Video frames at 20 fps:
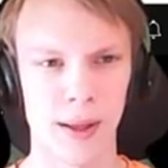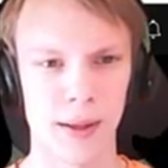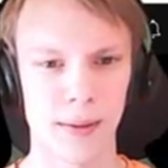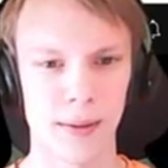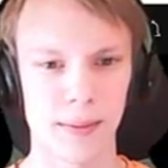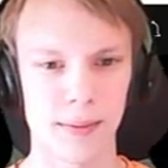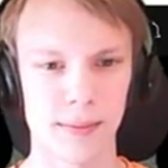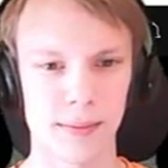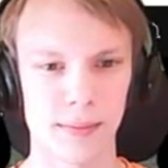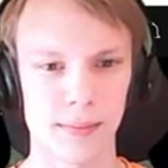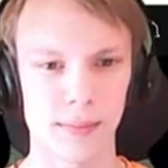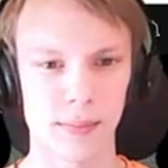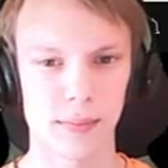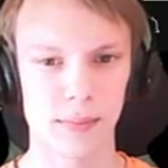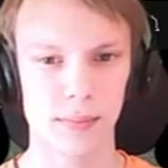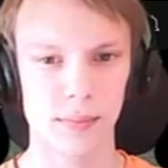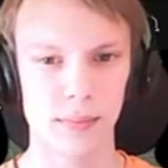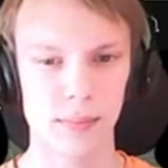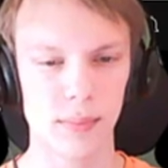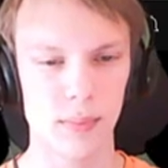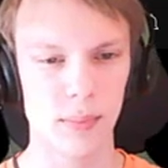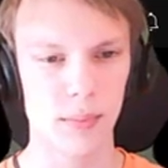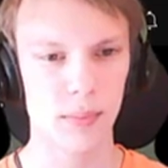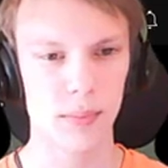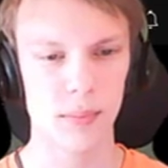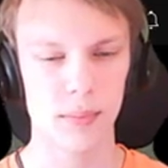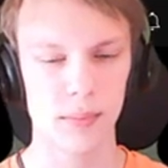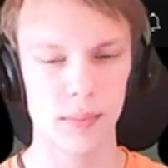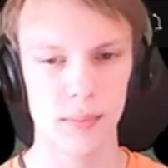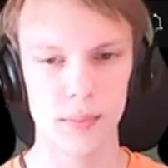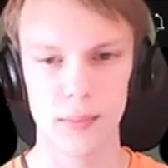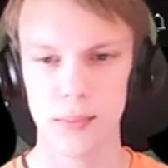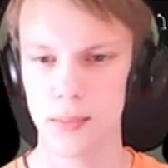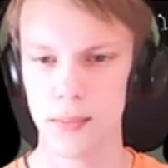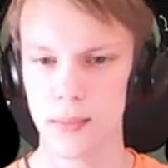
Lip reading: [no speech]